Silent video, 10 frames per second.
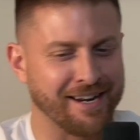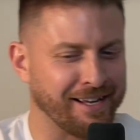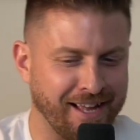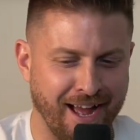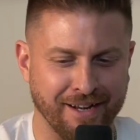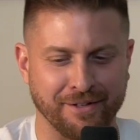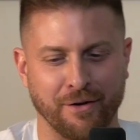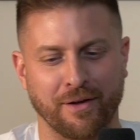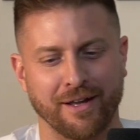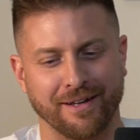it again.
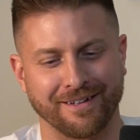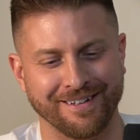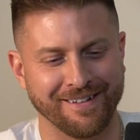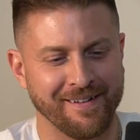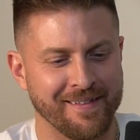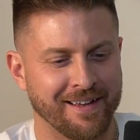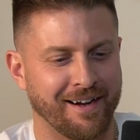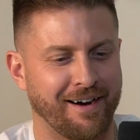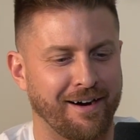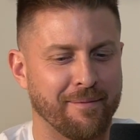No kidding.
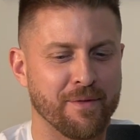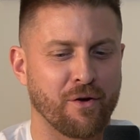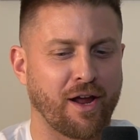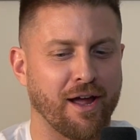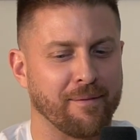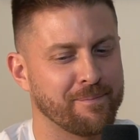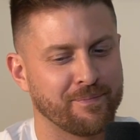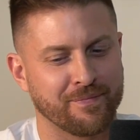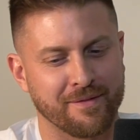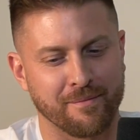Okay.
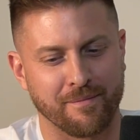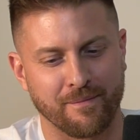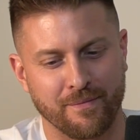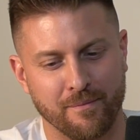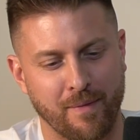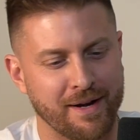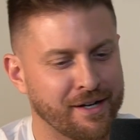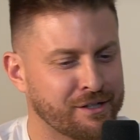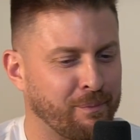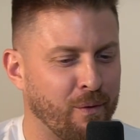My
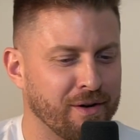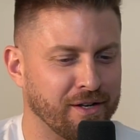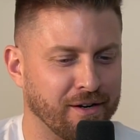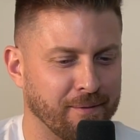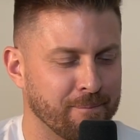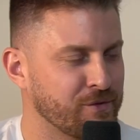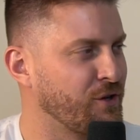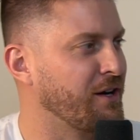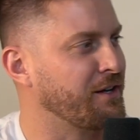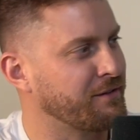next point here.
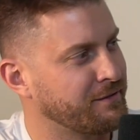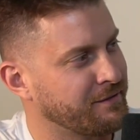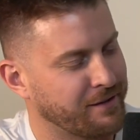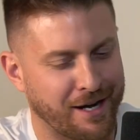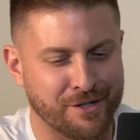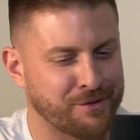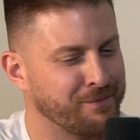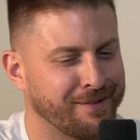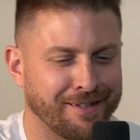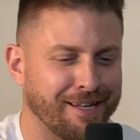Sorry. This
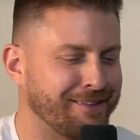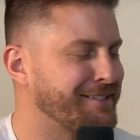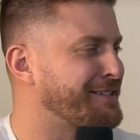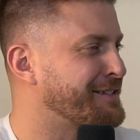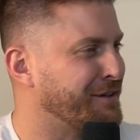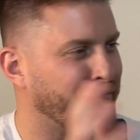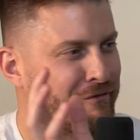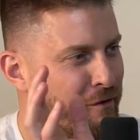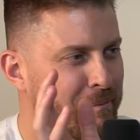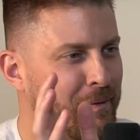isn't a
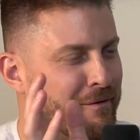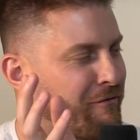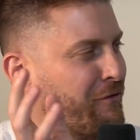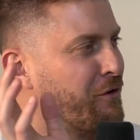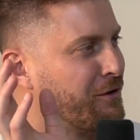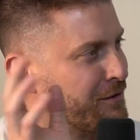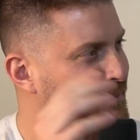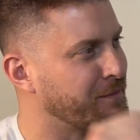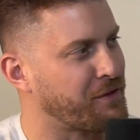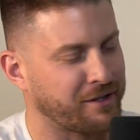full
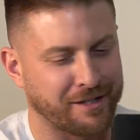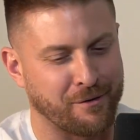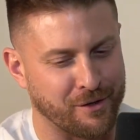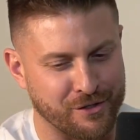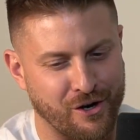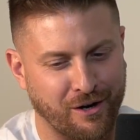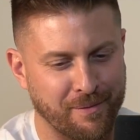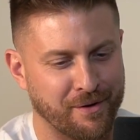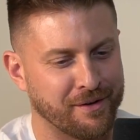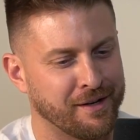thing that I want to talk
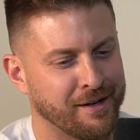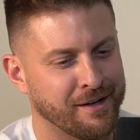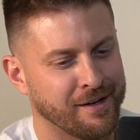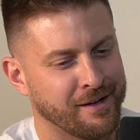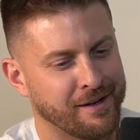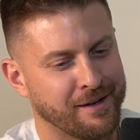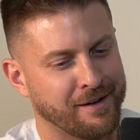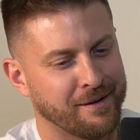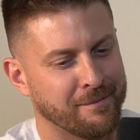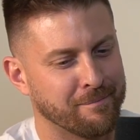about.
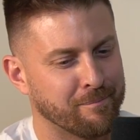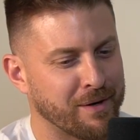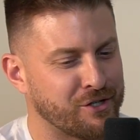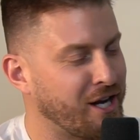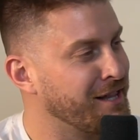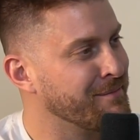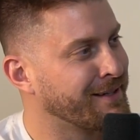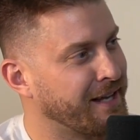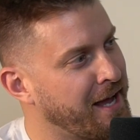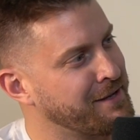But Jalen
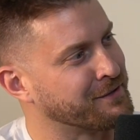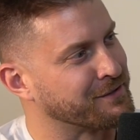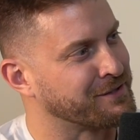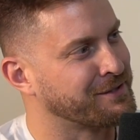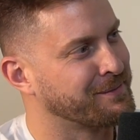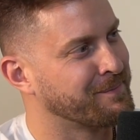McDaniels